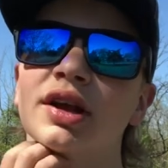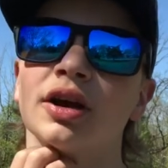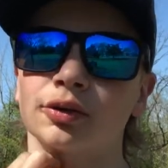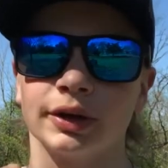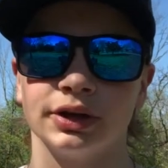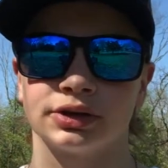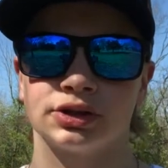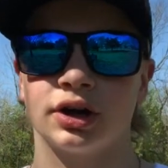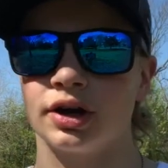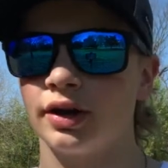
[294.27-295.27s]
a reel to
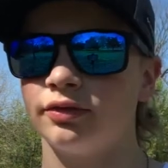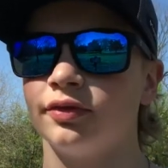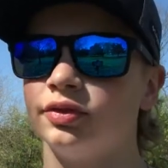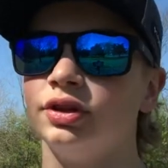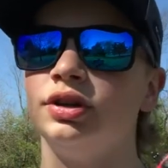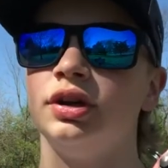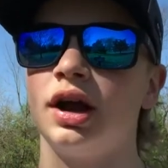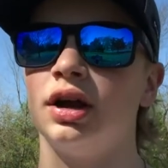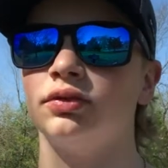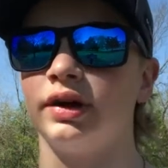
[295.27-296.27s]
start off with would
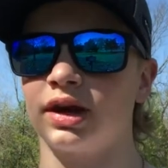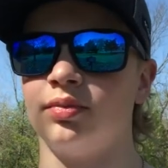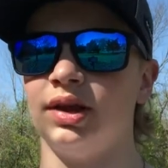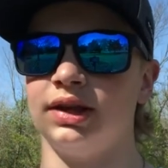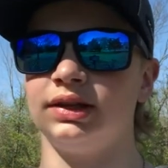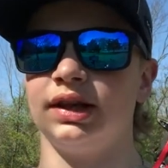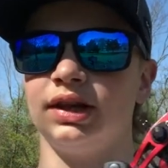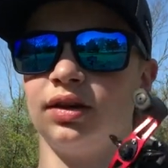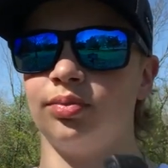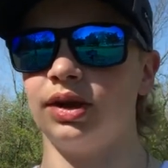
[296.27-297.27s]
not recommend
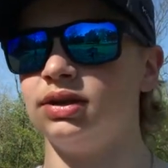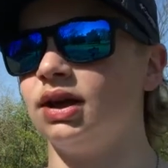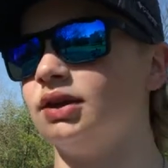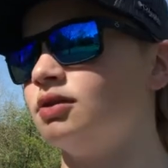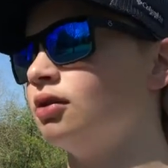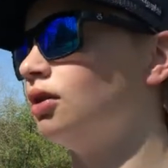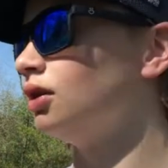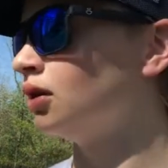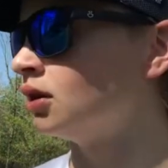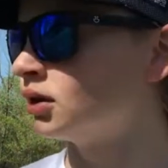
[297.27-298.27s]
getting a bait caster.
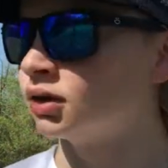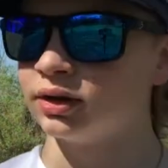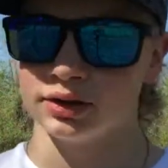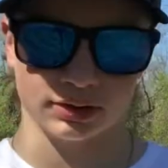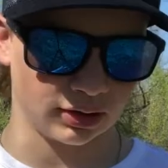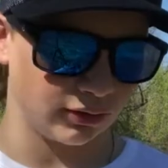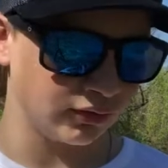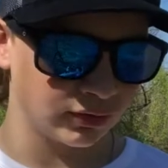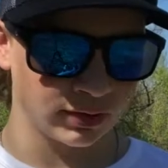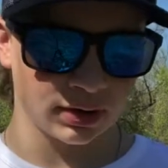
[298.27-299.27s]
So
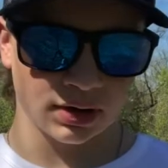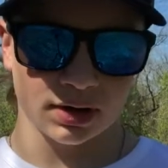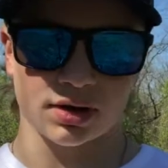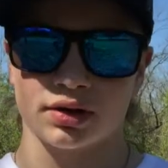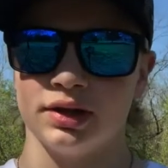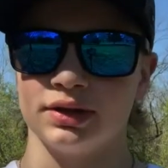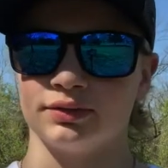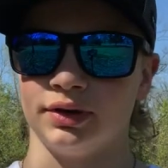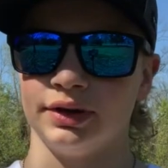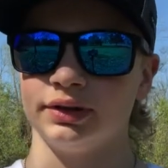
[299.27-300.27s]
this
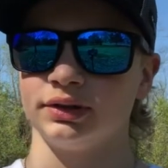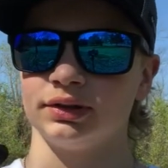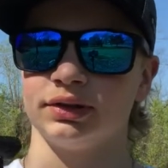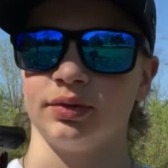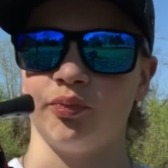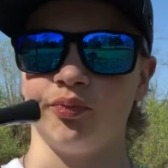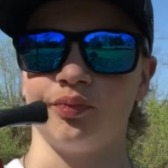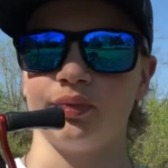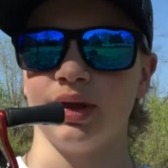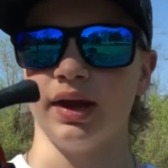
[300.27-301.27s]
one
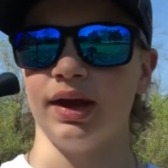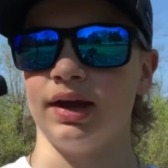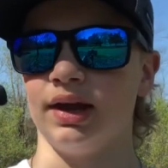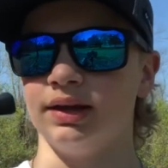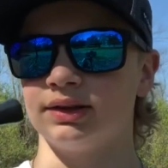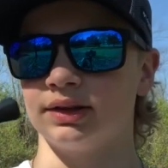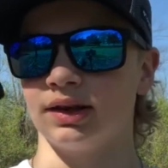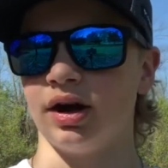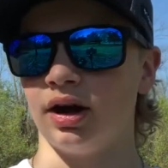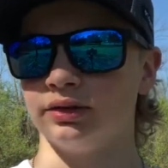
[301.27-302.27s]
is
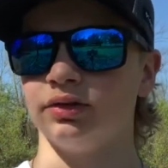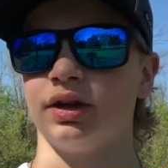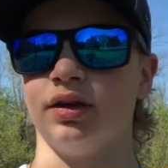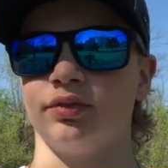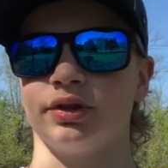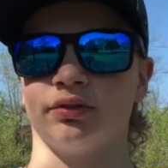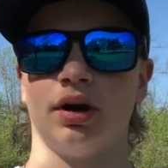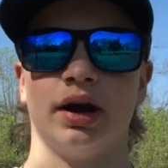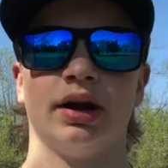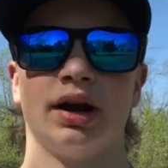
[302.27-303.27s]
also came with a
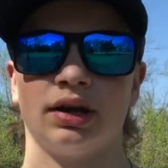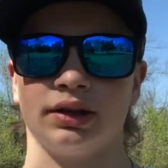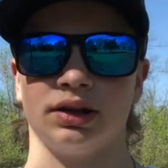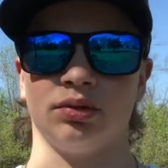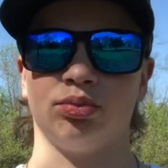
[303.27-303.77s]
rod. I got the